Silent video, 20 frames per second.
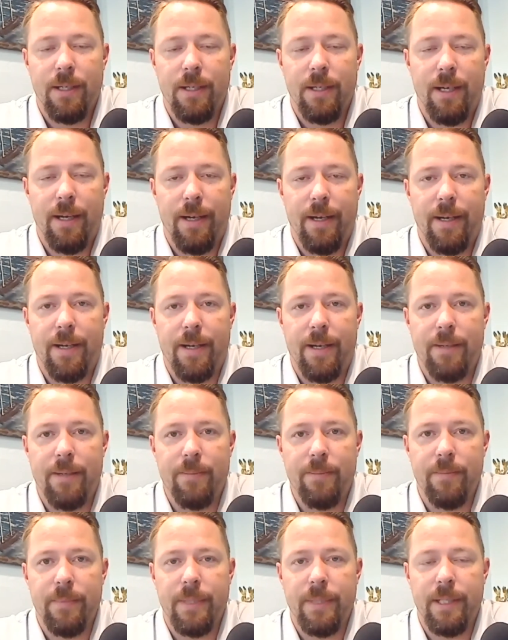
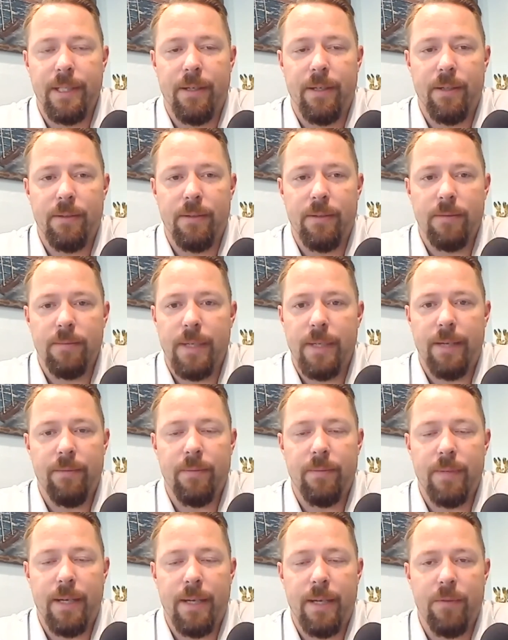You know,
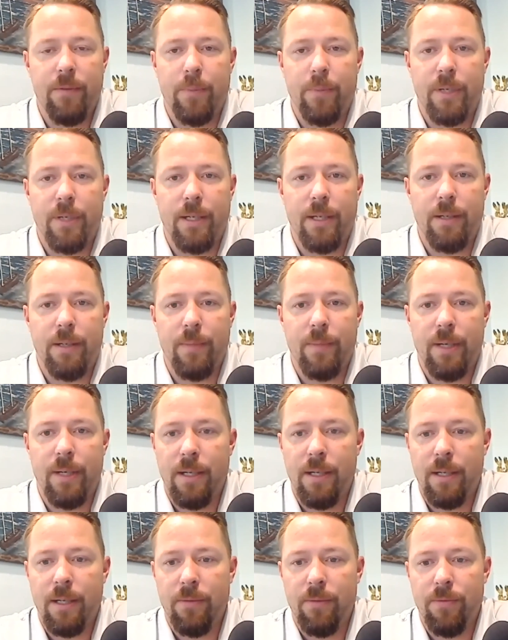everybody in
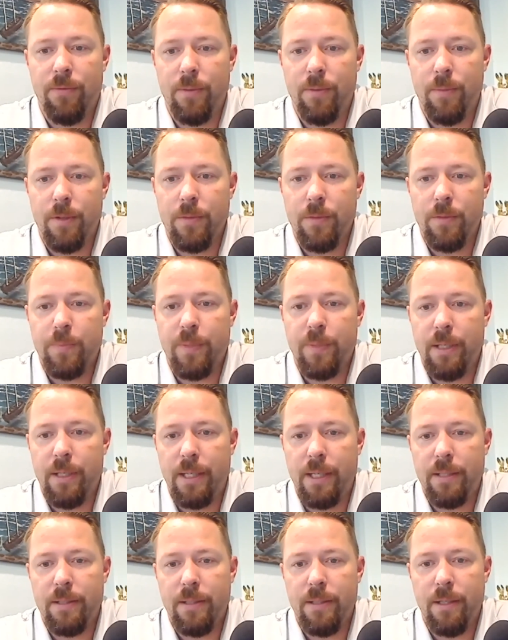America, for the most part,
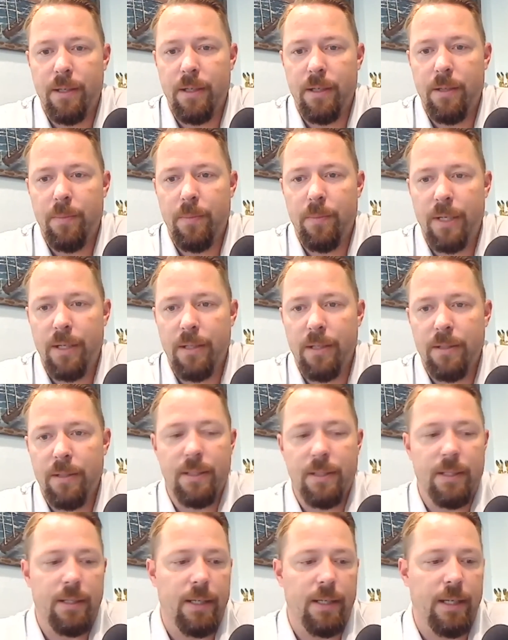likes their
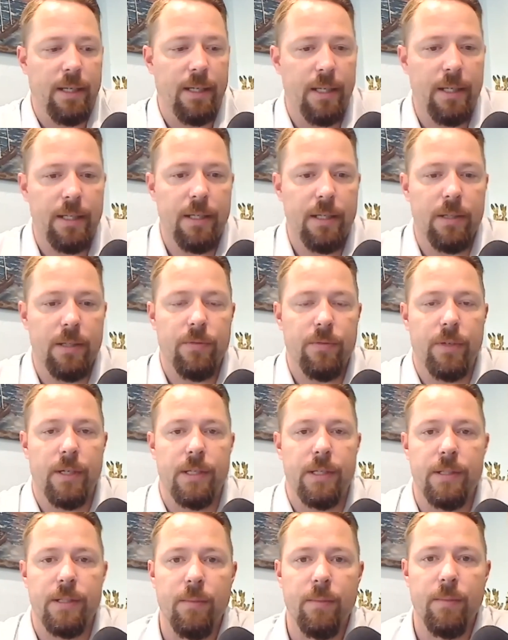independence, and India is
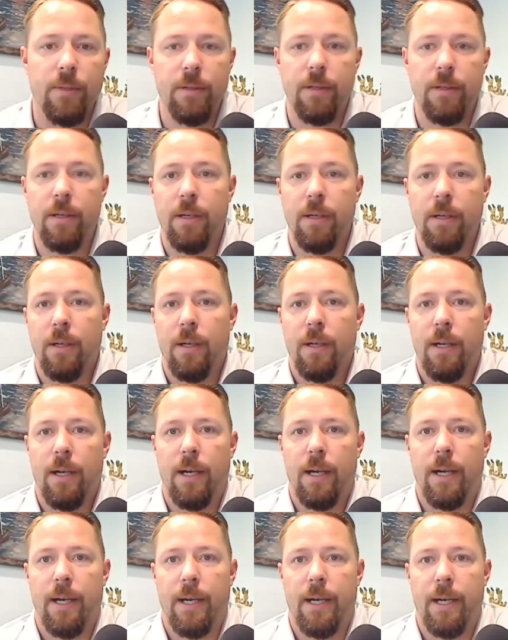very similar
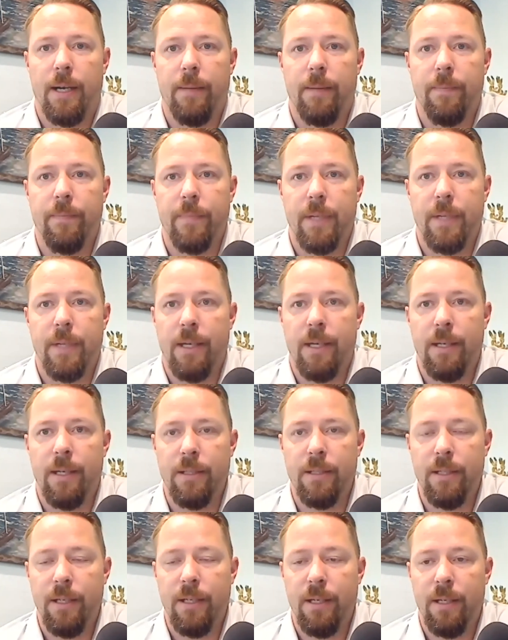
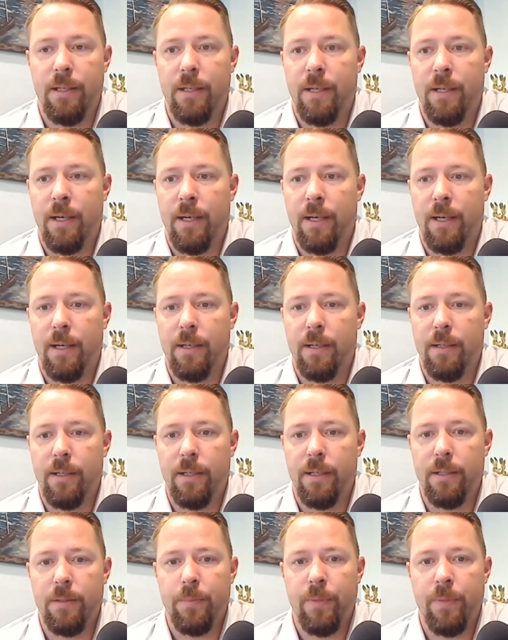in
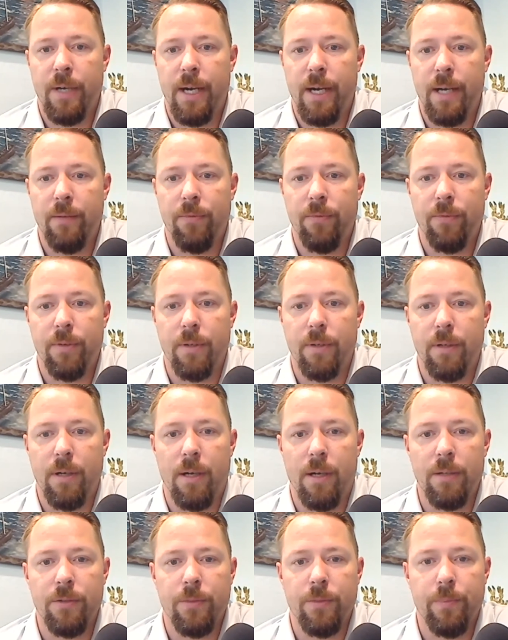its pride for
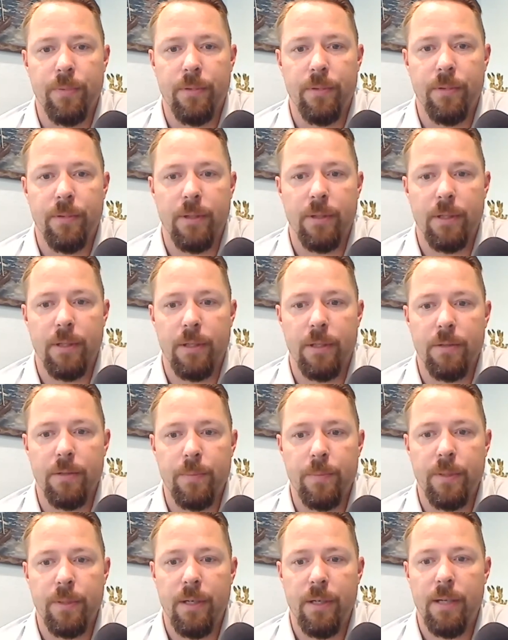entrepreneurial
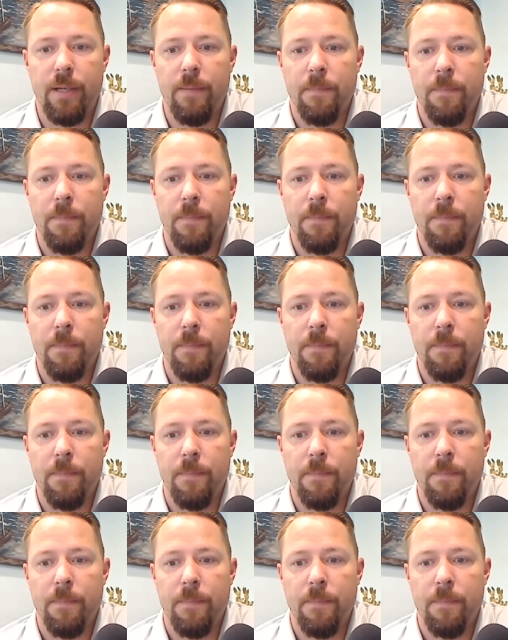spirit